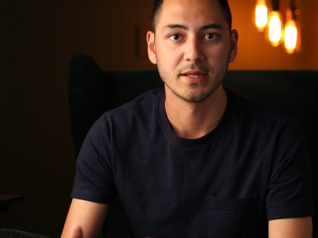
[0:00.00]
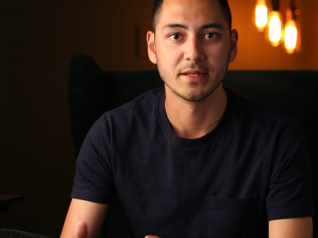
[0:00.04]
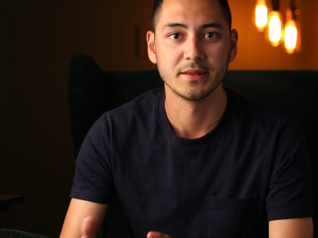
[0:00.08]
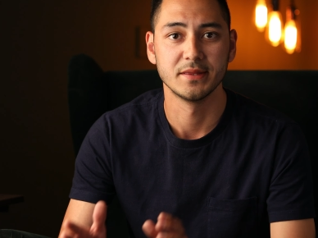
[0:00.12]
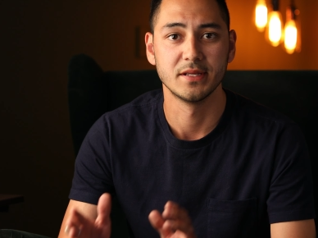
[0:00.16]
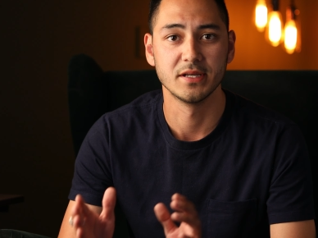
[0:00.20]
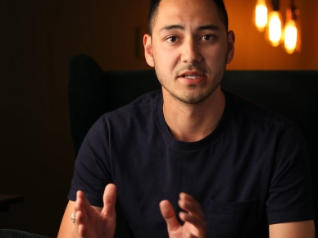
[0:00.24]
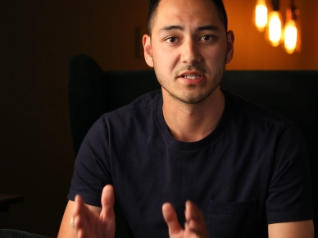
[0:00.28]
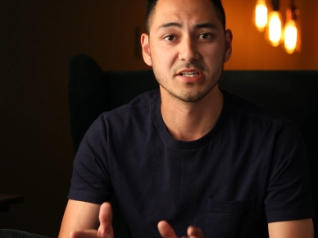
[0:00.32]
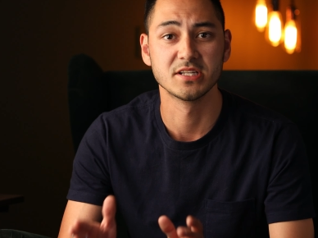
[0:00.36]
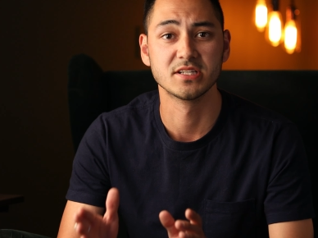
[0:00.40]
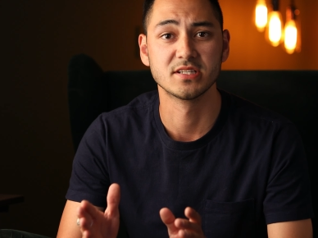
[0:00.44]

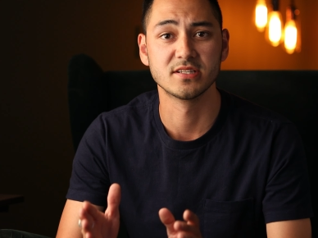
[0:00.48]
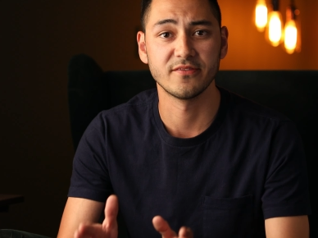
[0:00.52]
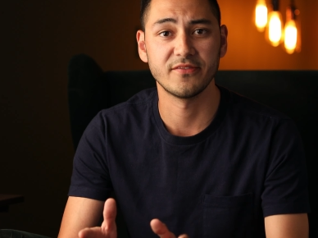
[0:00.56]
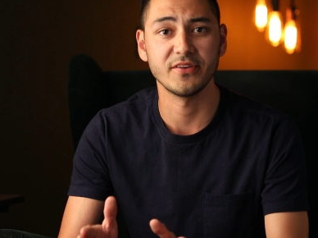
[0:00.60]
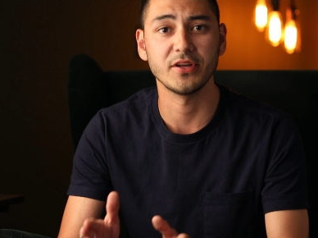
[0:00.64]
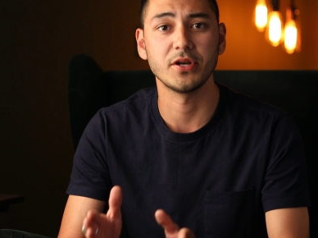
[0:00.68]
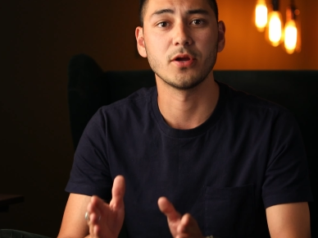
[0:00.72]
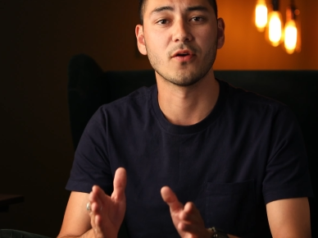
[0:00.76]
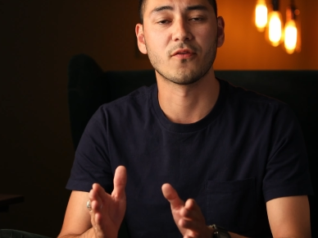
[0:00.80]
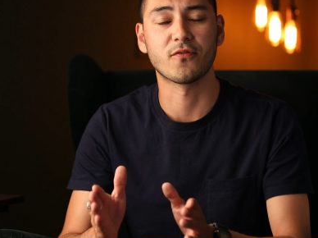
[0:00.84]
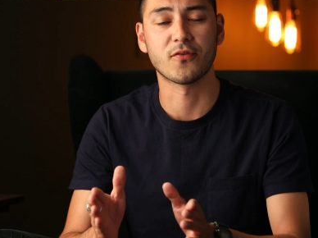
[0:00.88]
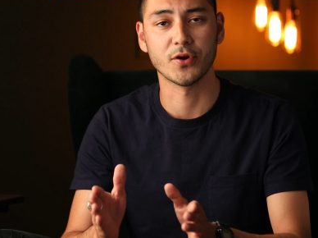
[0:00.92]
this is the
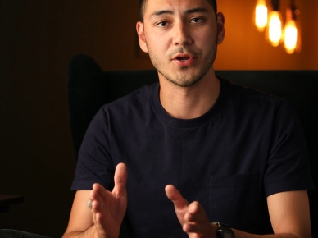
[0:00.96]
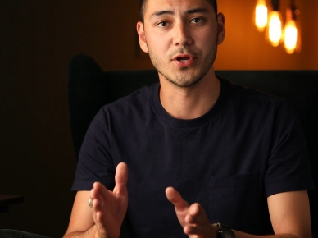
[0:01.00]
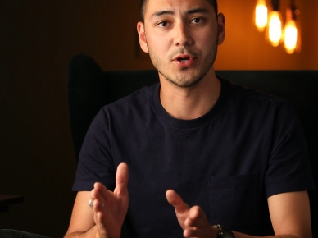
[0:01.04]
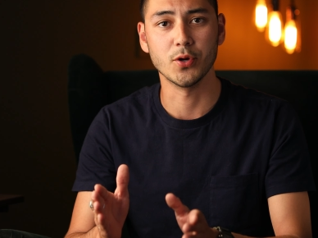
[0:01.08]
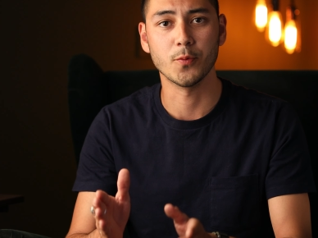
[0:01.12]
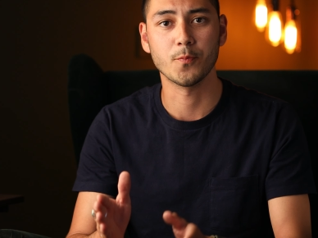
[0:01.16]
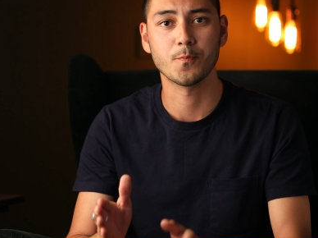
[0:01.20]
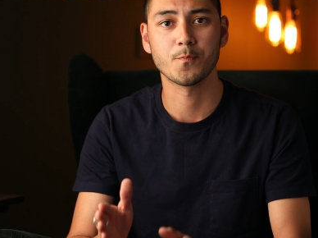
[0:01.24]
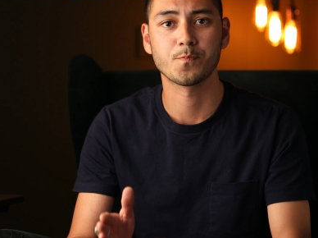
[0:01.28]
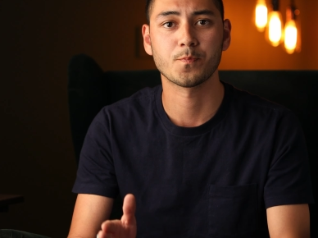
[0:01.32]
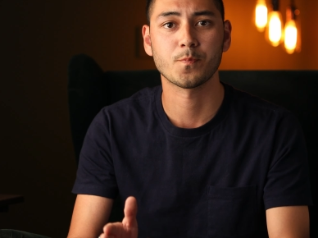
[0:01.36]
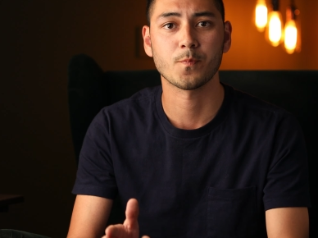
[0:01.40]
video for you.
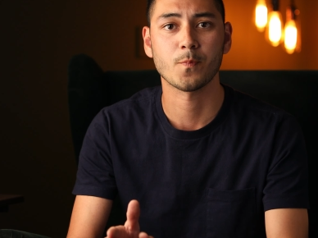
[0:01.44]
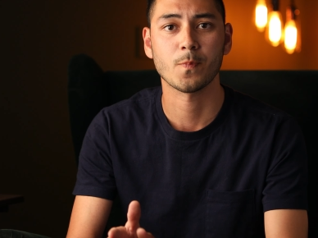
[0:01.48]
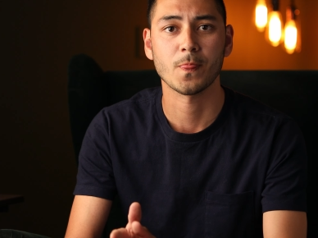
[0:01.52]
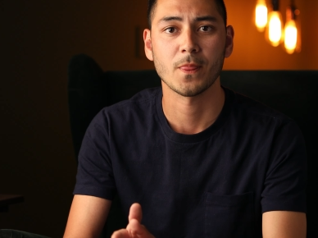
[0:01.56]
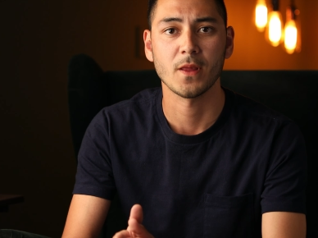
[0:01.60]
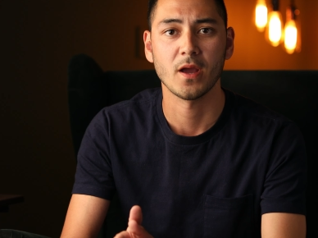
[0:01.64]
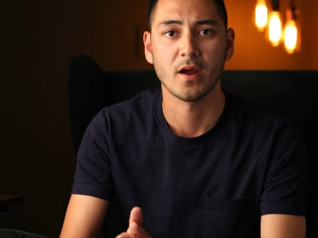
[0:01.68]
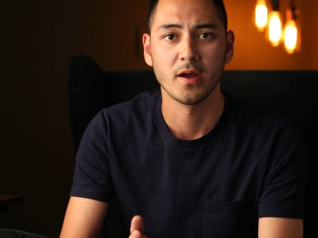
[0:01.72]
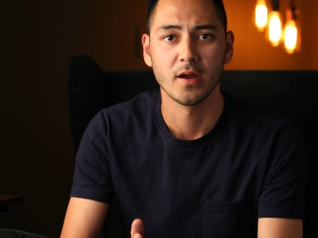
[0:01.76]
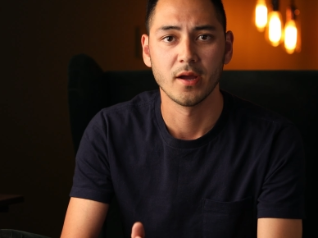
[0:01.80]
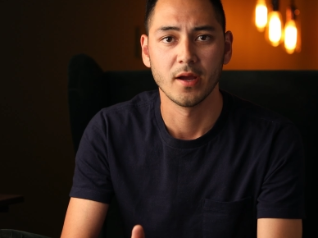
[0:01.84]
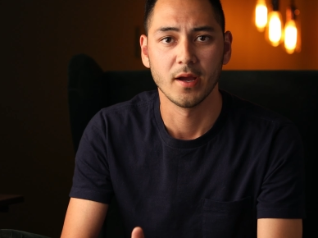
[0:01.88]

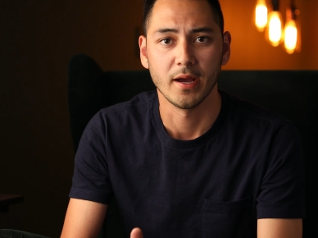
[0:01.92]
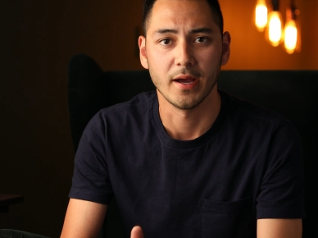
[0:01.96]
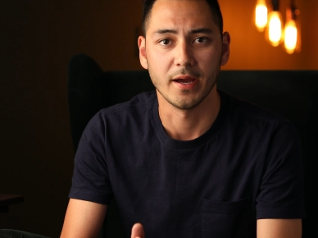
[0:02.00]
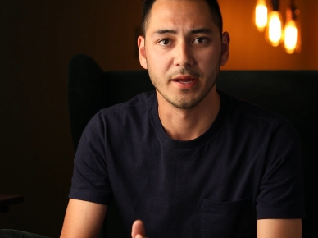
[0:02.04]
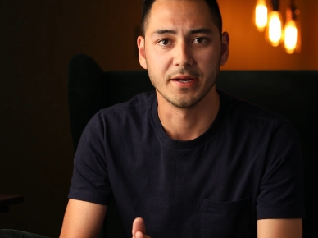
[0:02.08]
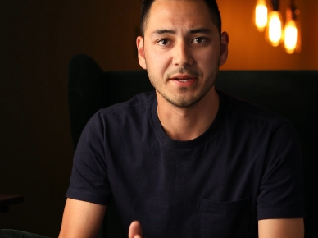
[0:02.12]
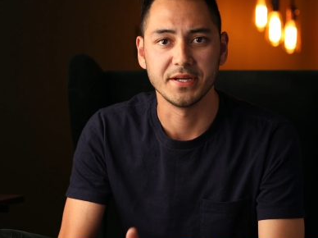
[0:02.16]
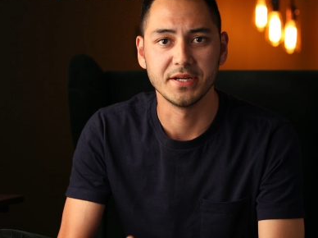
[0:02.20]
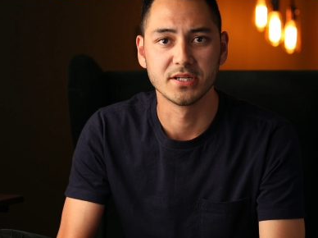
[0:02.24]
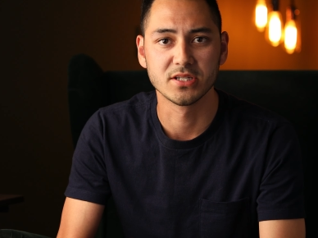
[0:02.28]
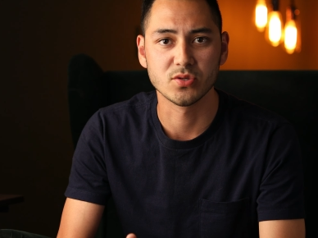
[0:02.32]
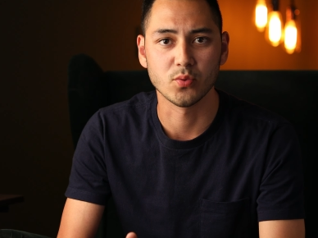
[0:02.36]
And
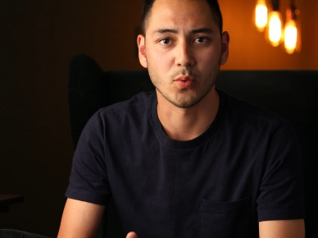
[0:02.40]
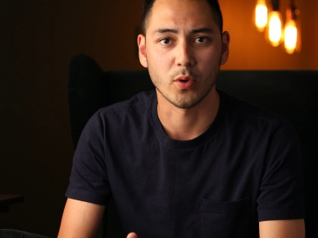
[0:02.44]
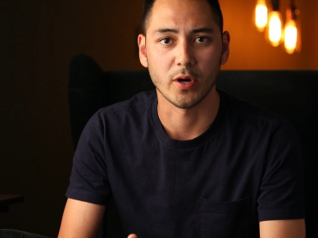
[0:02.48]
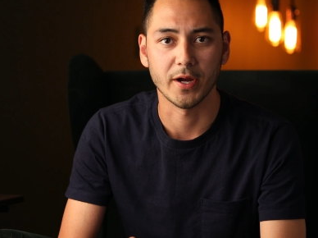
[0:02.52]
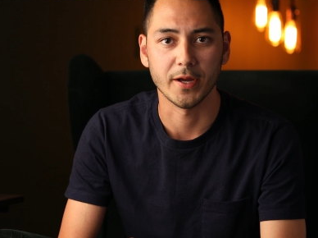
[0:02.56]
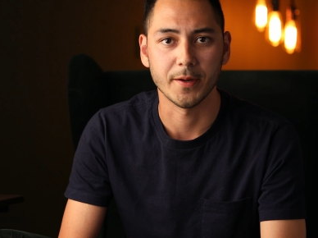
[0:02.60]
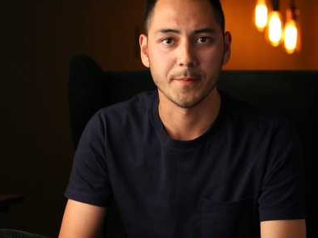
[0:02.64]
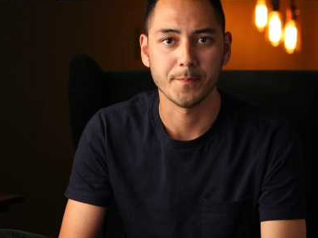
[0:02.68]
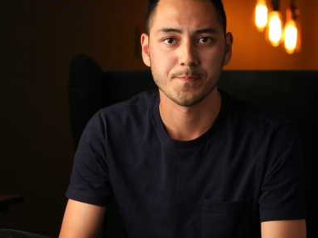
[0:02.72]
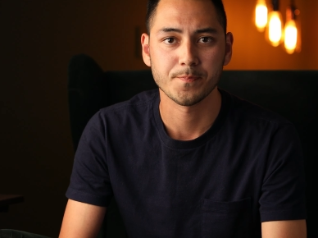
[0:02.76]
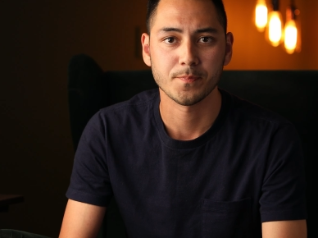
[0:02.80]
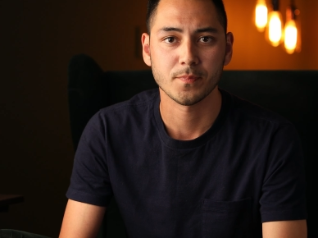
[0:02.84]
here's
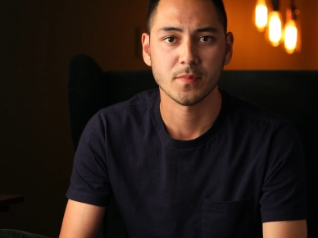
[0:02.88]
why.